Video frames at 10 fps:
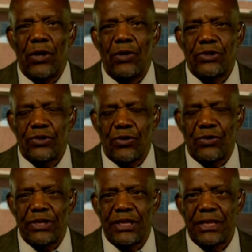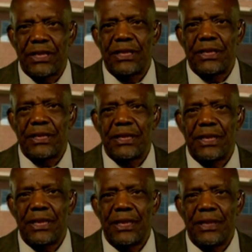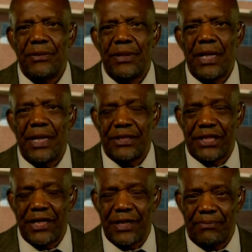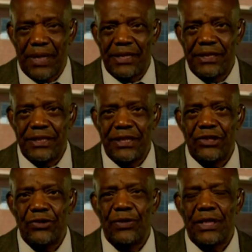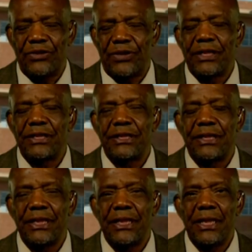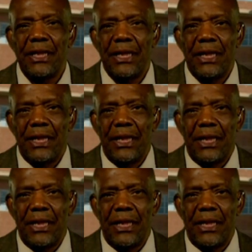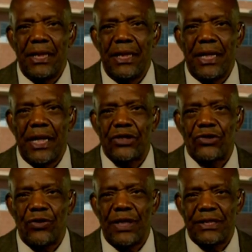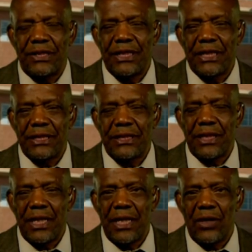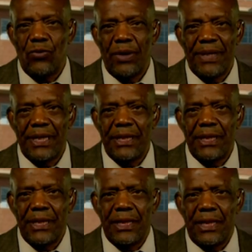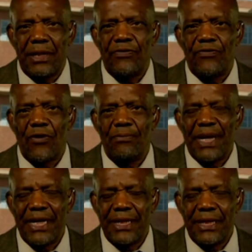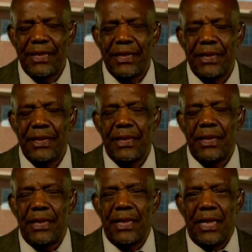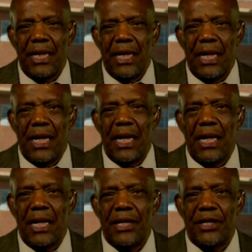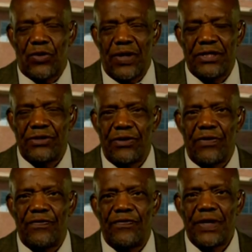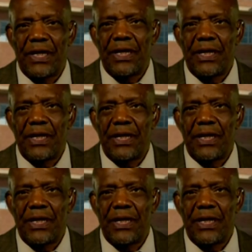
we also considered a gender balance issue. As you can see, EXCO has six women and four men. a question of